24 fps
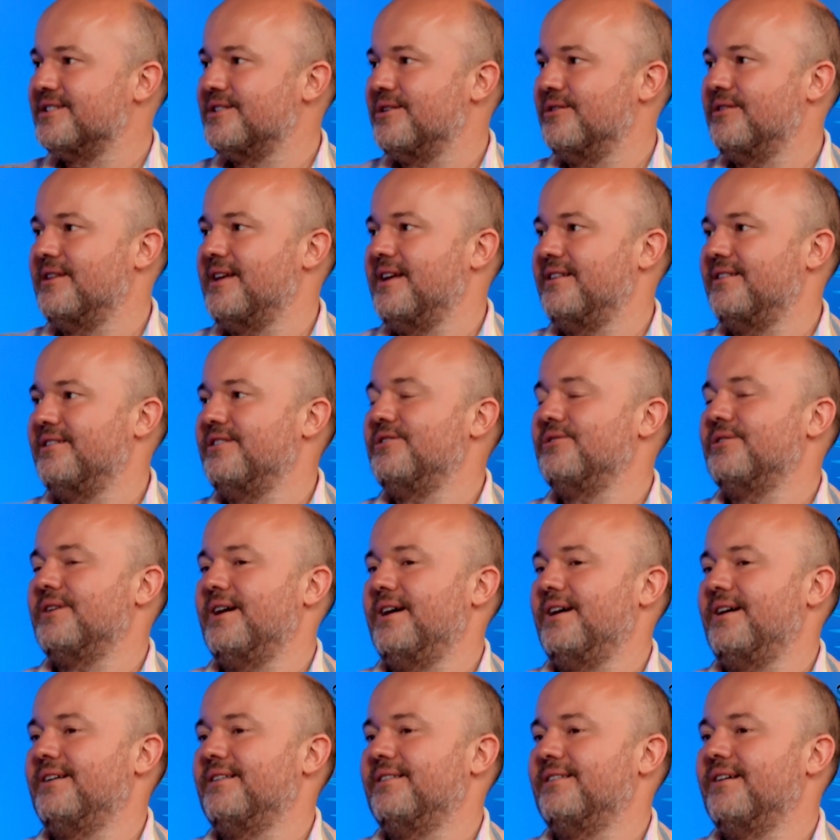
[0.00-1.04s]
So then you
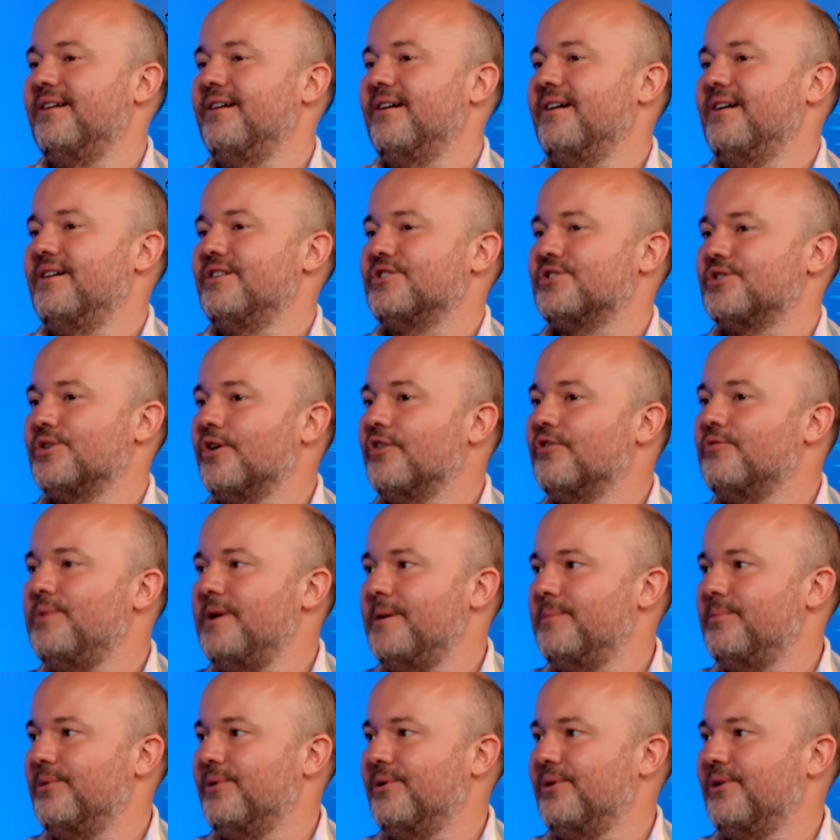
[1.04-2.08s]
can serve
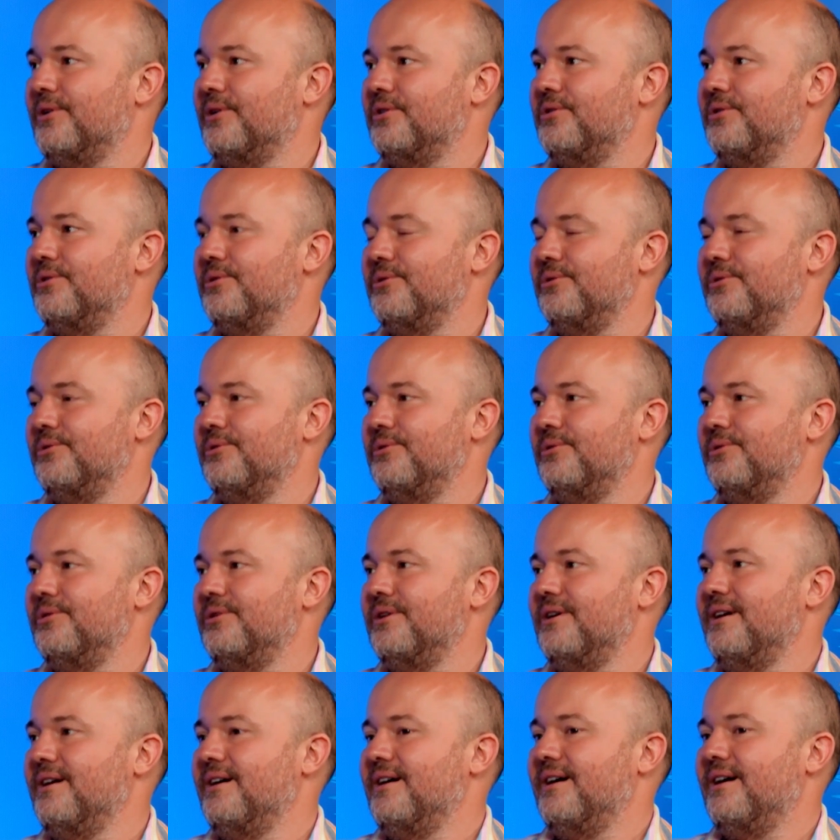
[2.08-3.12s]
people
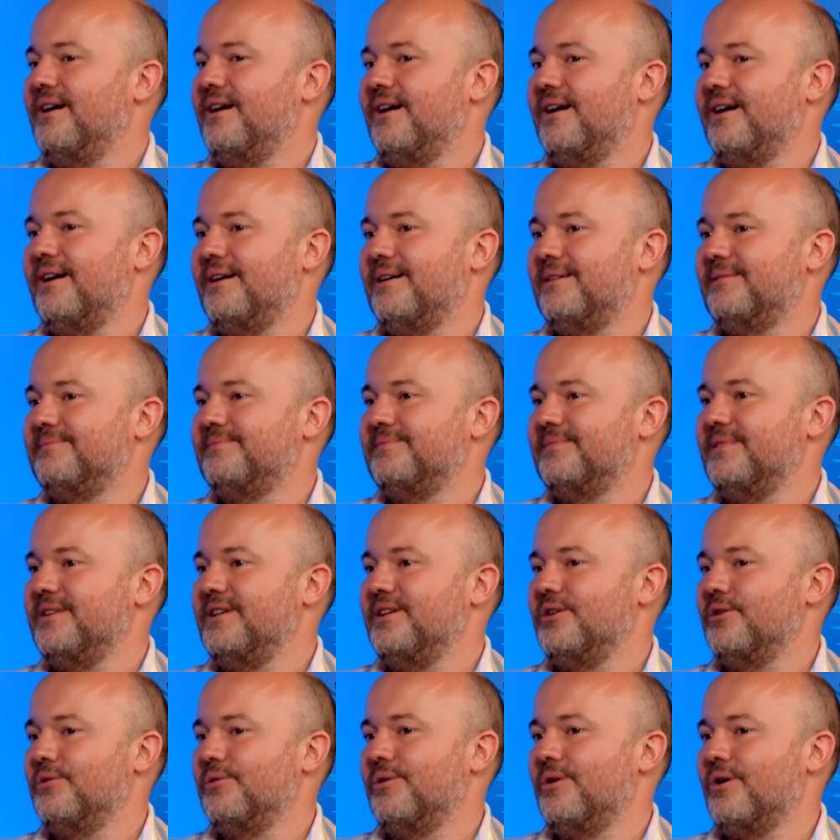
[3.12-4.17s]
who
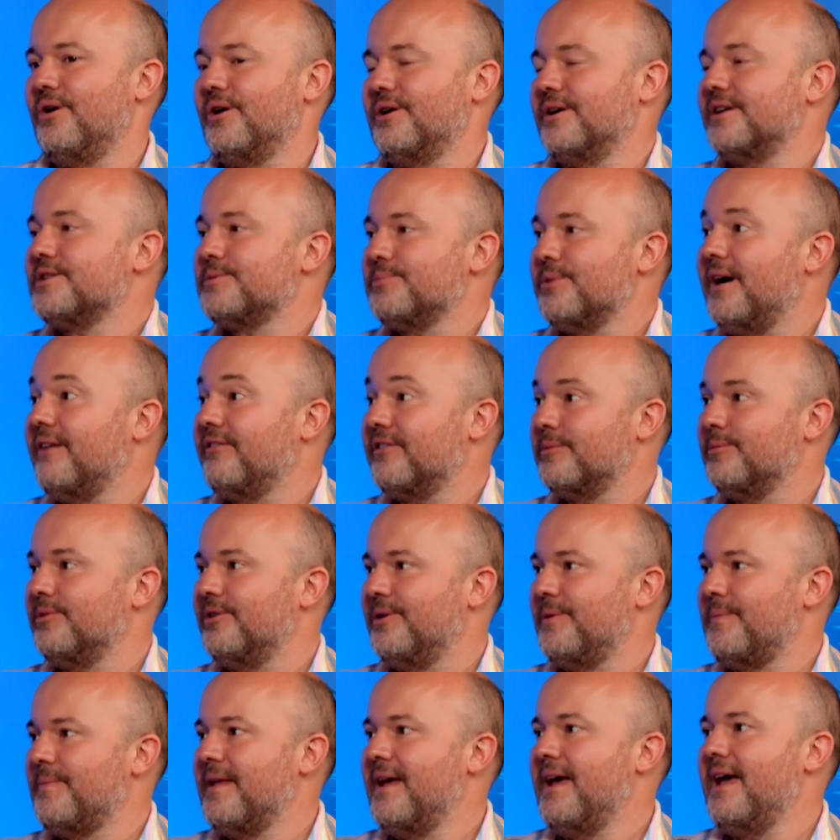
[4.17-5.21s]
aren't as
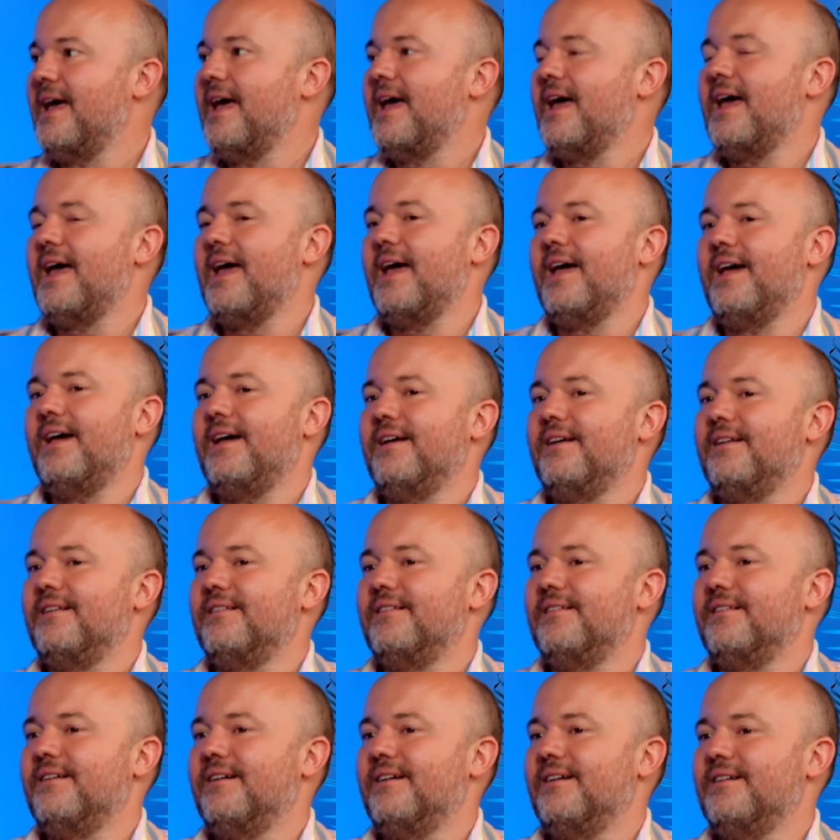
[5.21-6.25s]
profitable.
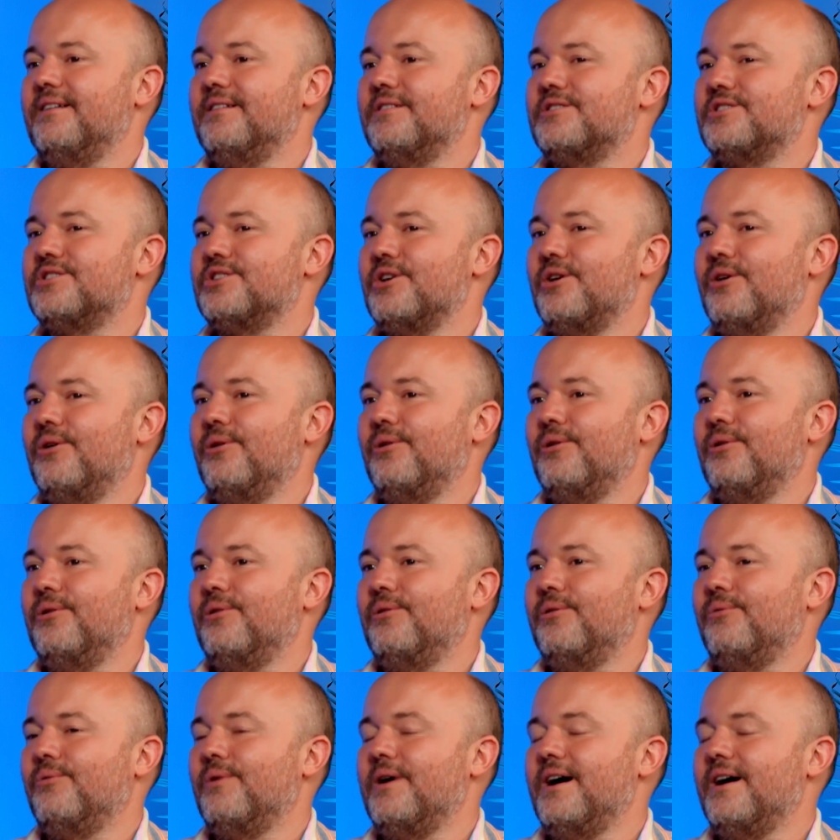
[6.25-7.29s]
And
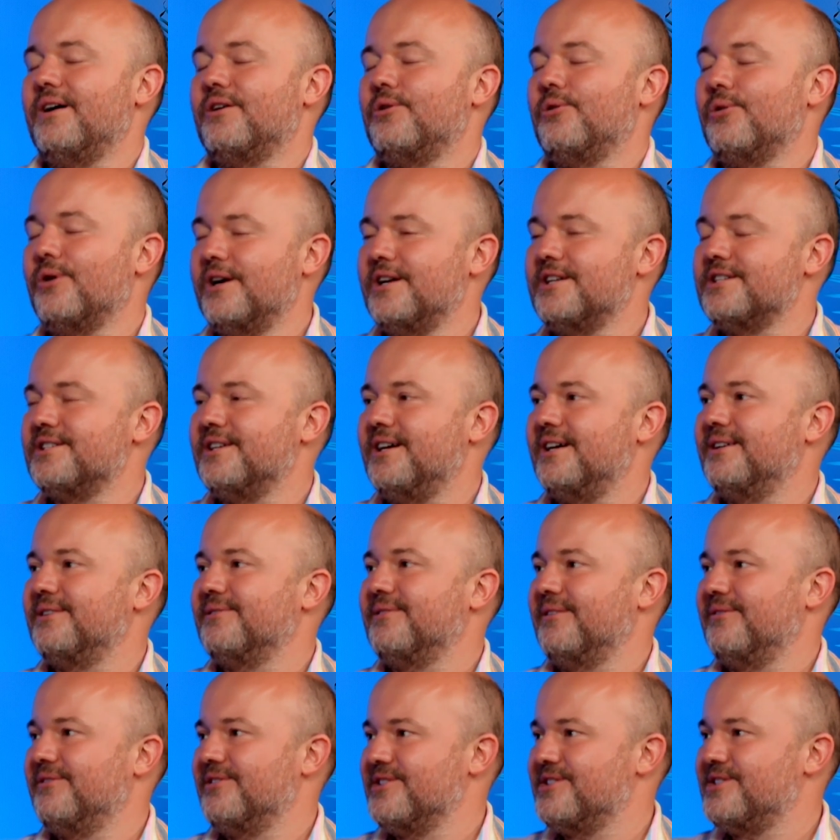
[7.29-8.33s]
so Cory decided to
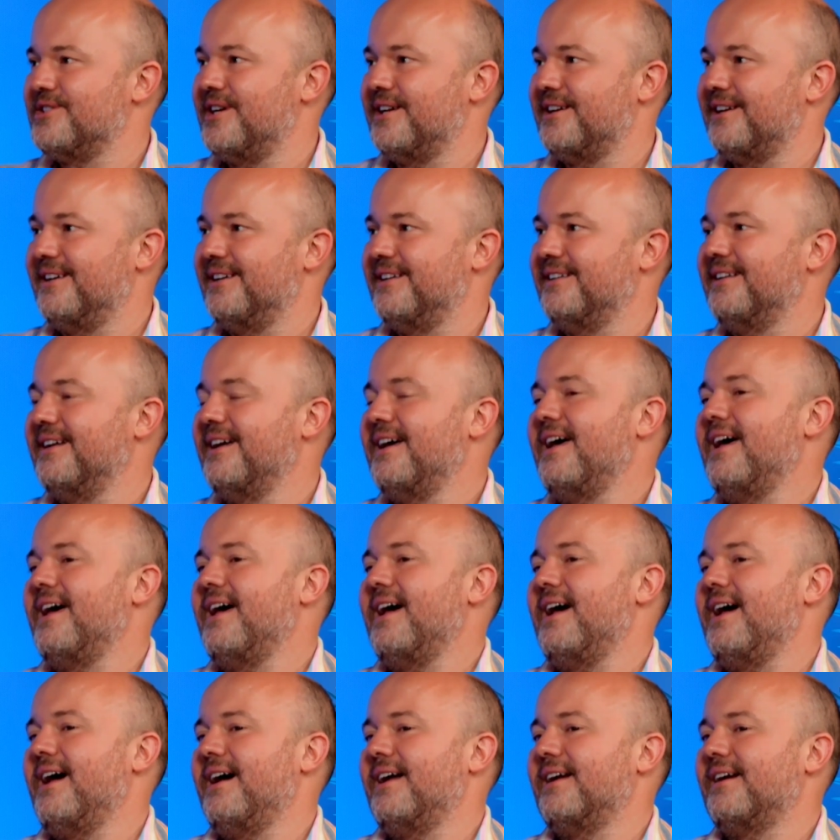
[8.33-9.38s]
run for Senate,
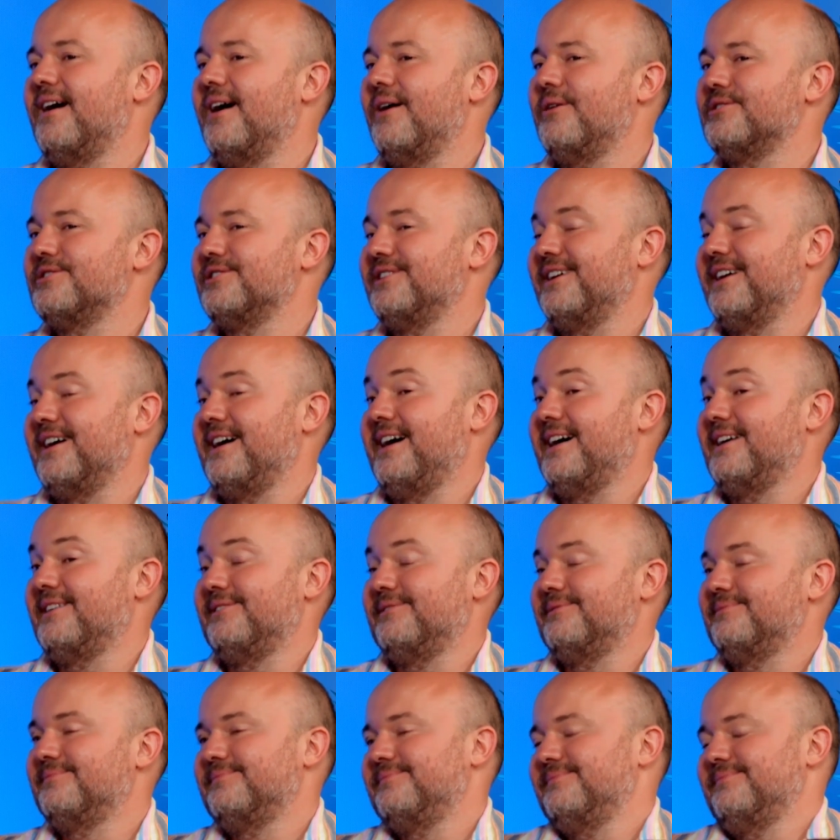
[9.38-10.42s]
and I was like, I
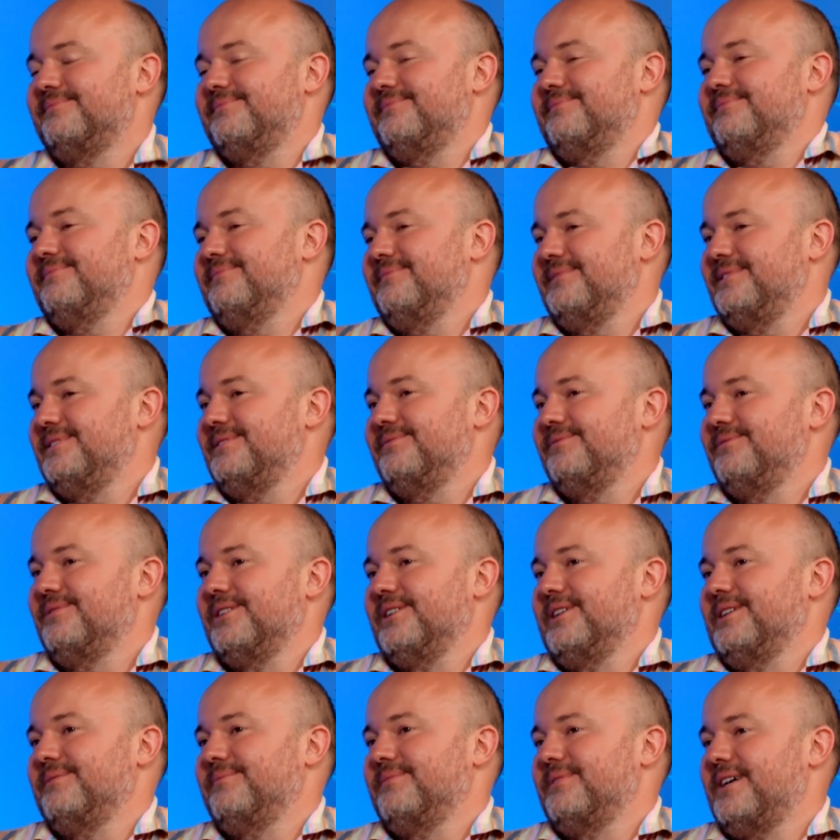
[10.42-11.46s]
don't
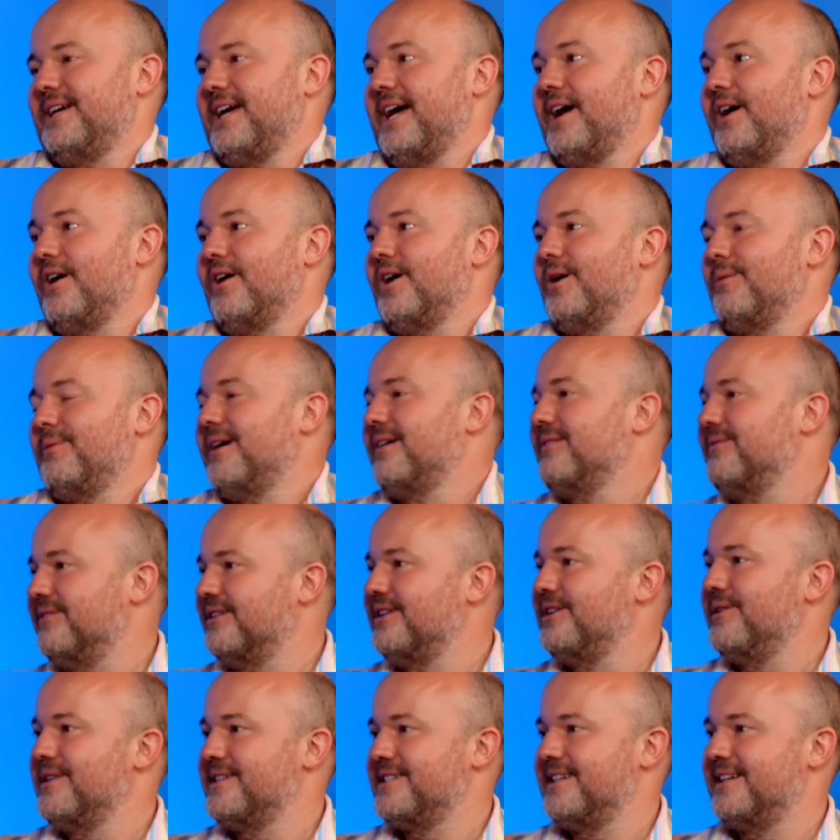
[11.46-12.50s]
really care about
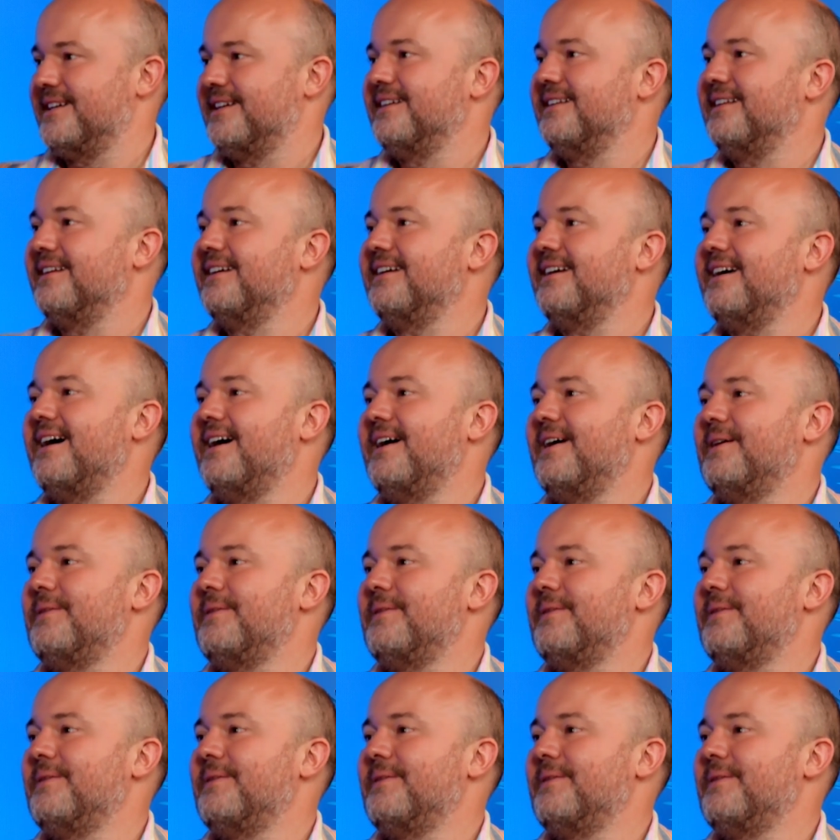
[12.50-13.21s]
the U.S. Senate.